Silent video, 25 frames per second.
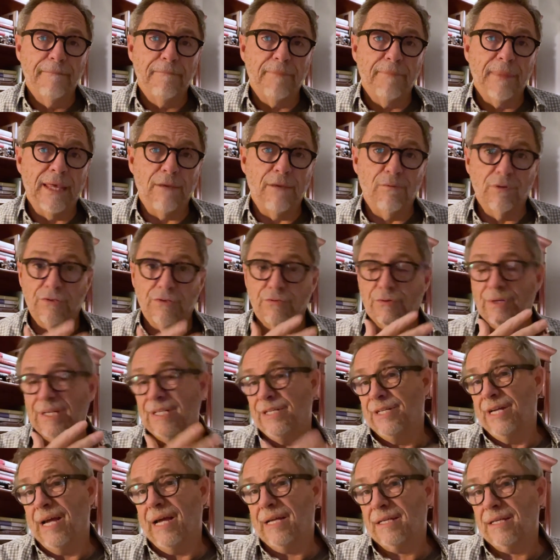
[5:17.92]
He was
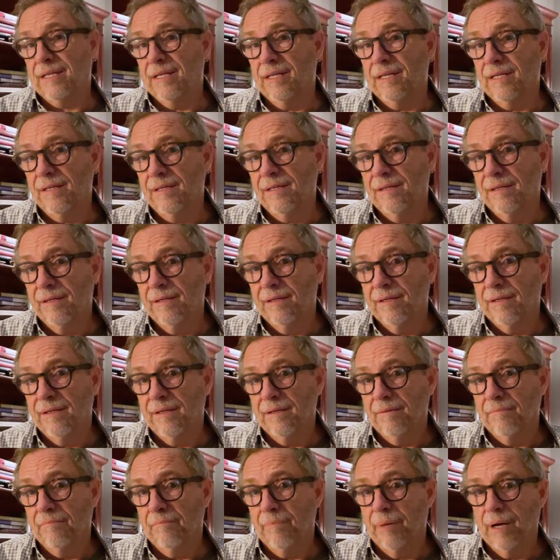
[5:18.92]
rejected
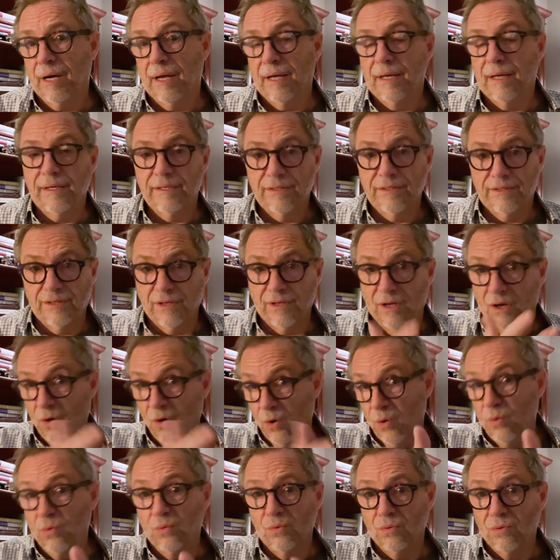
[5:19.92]
by his
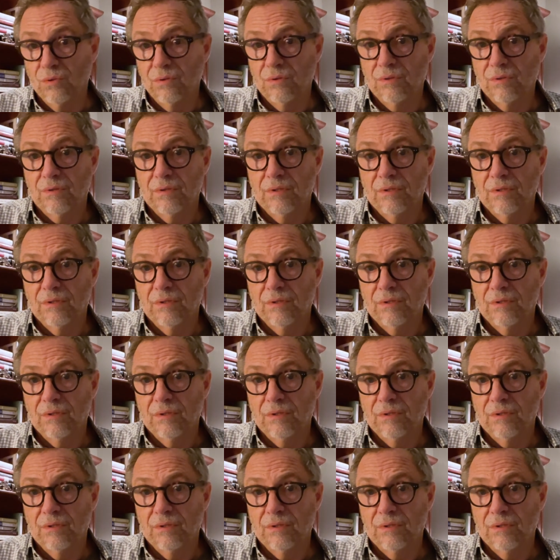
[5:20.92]
own.